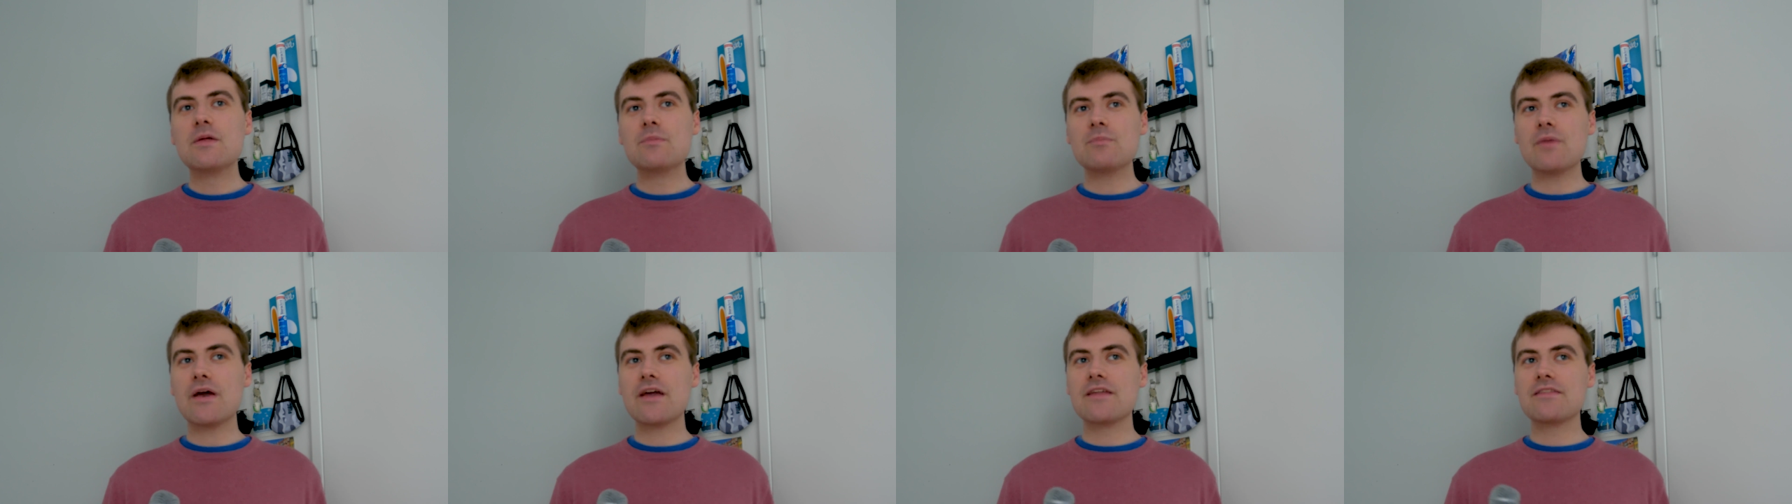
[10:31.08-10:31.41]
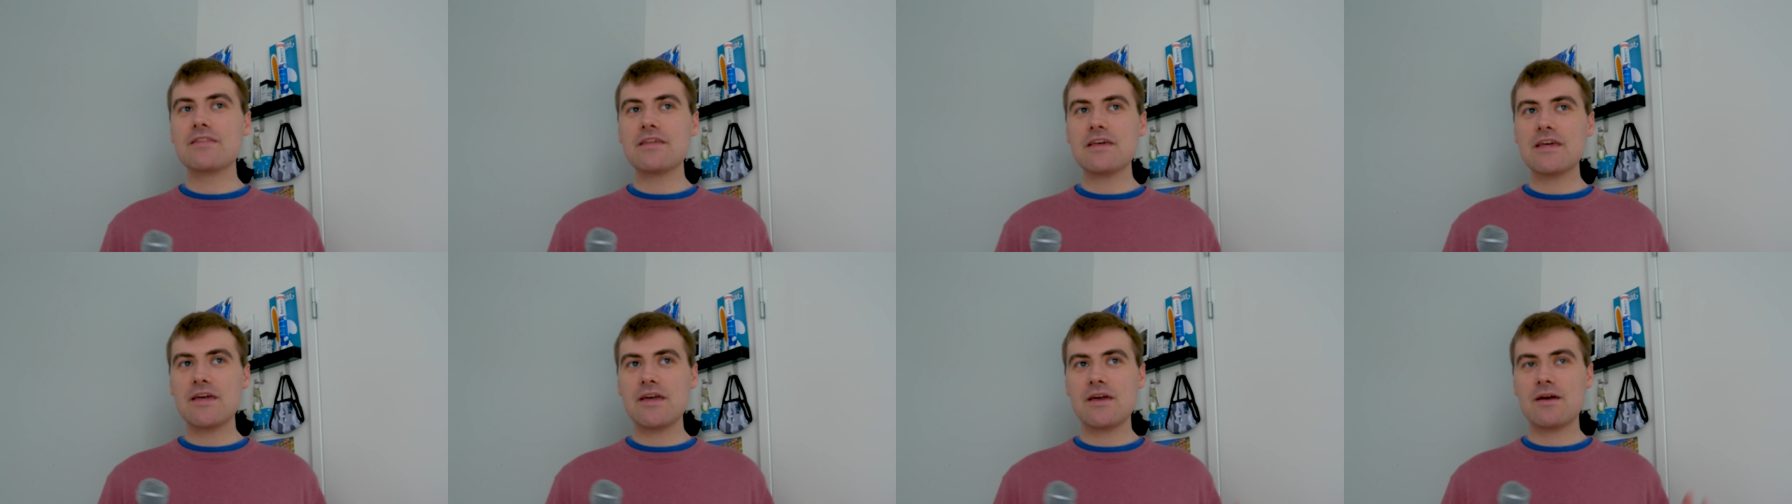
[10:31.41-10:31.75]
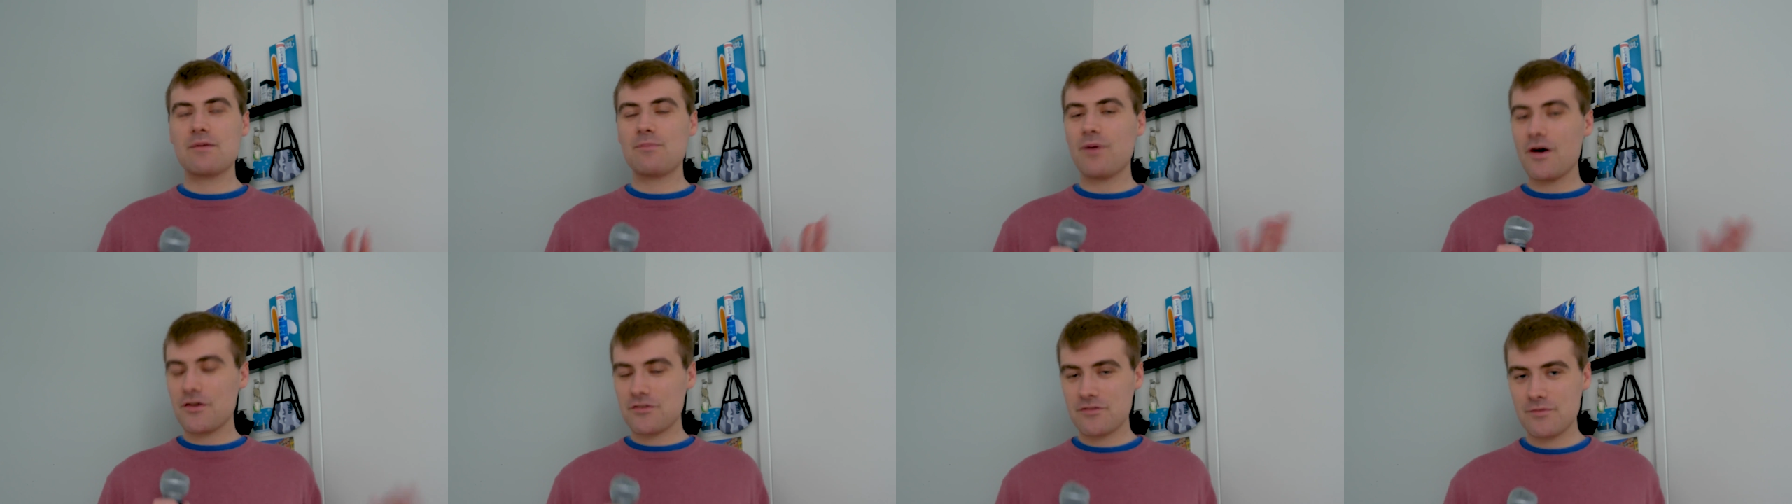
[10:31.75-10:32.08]
made the
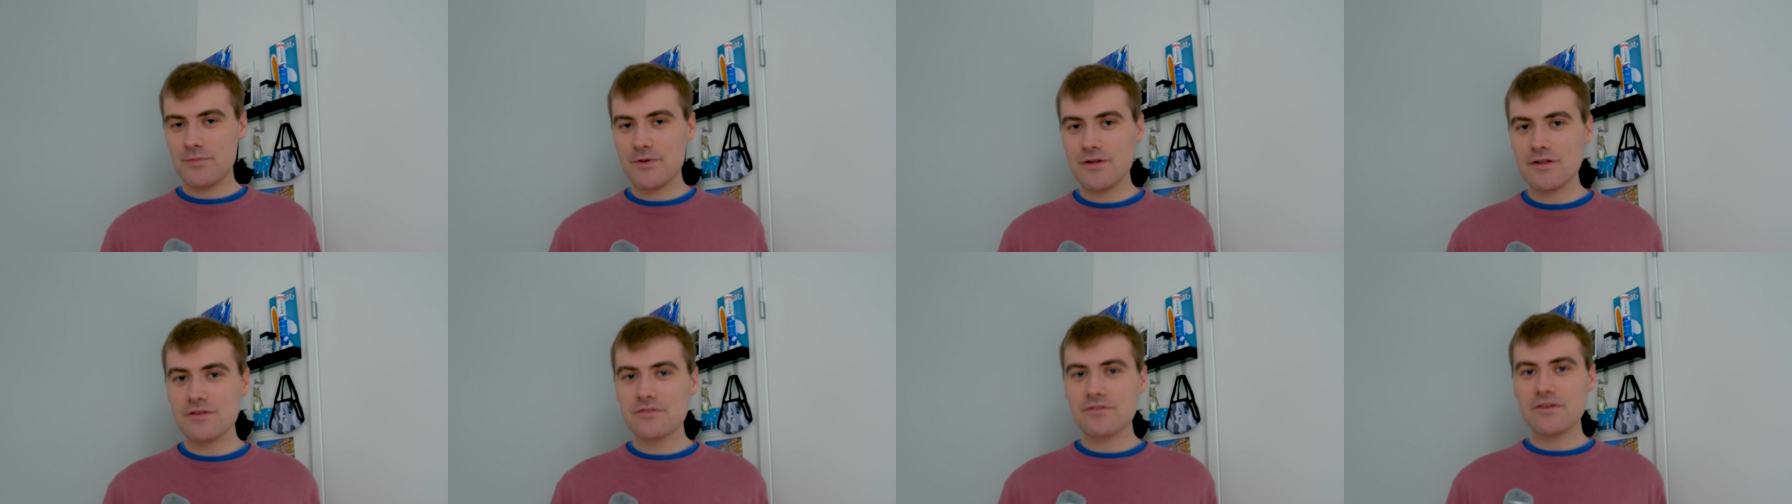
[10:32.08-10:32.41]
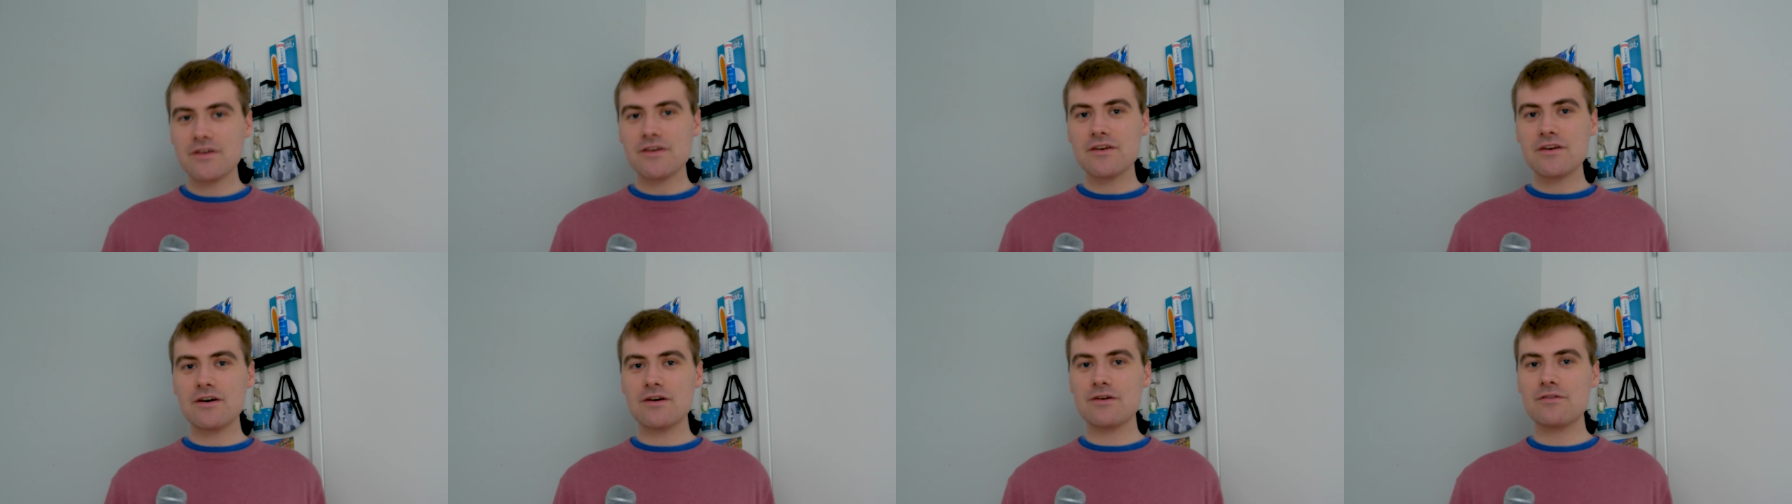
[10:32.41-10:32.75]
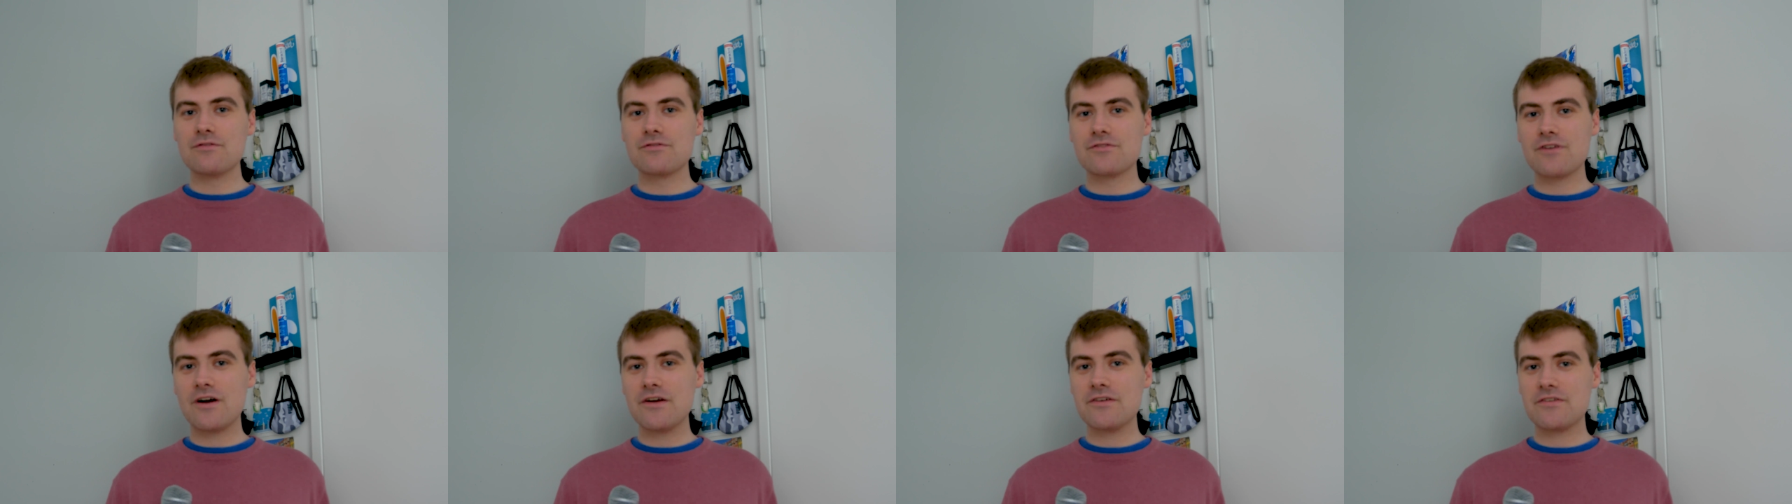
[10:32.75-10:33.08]
possibility
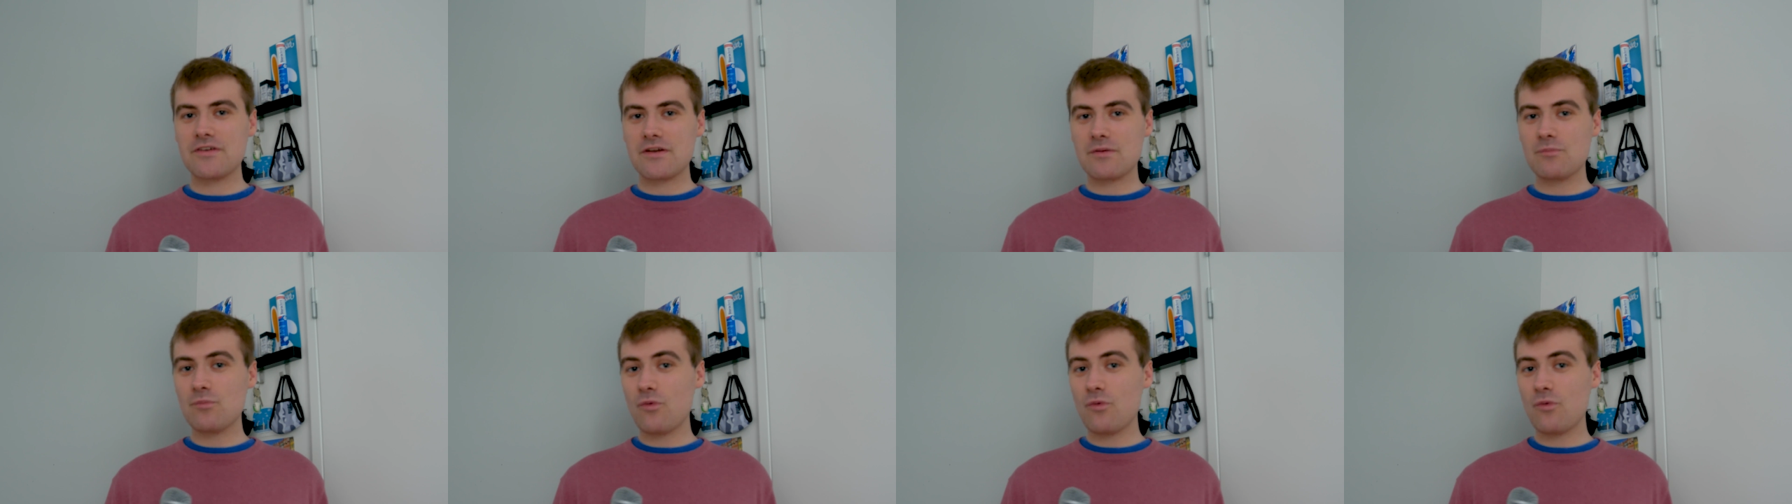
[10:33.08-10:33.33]
of writing